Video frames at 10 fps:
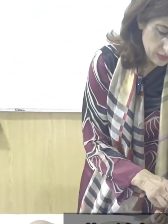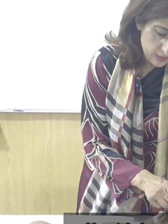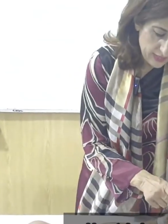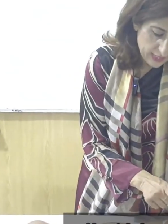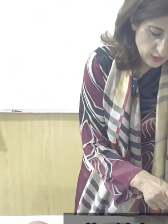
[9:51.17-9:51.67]

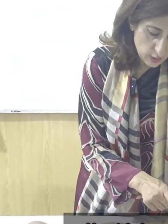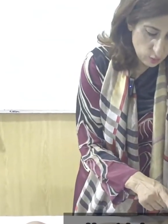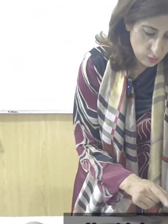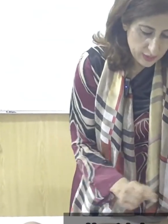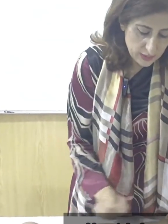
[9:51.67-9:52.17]

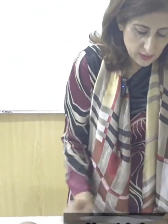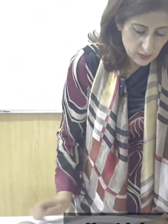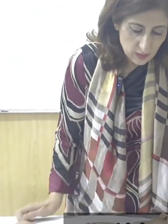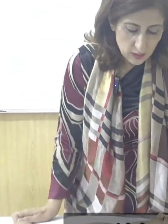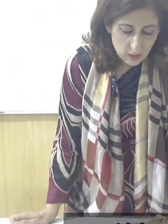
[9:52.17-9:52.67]
Next, look
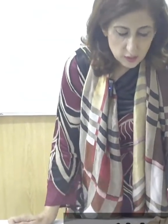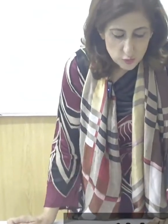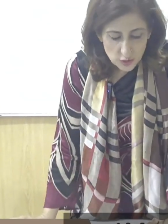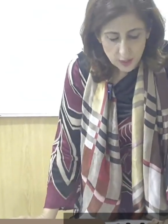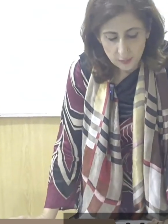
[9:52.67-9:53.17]
at the
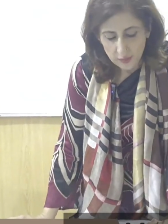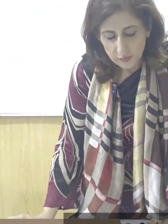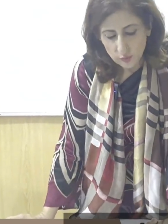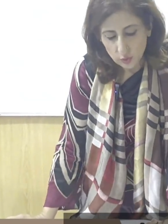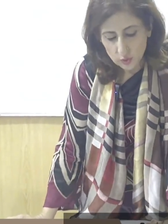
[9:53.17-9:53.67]
shape
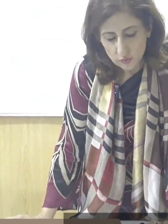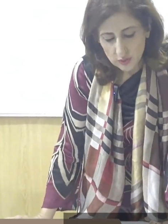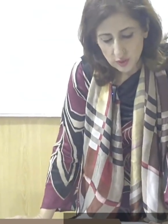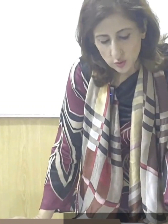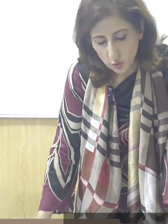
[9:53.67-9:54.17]
of nose,
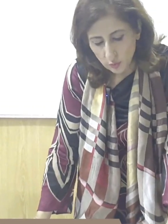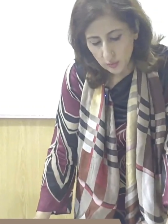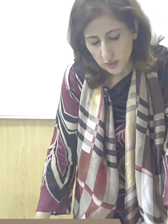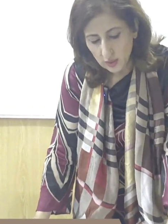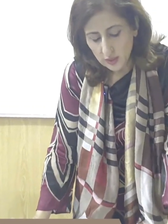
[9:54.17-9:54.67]
which is
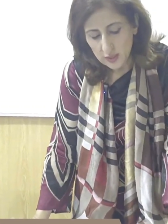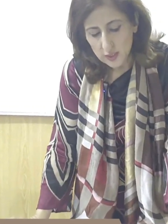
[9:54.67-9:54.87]
normal.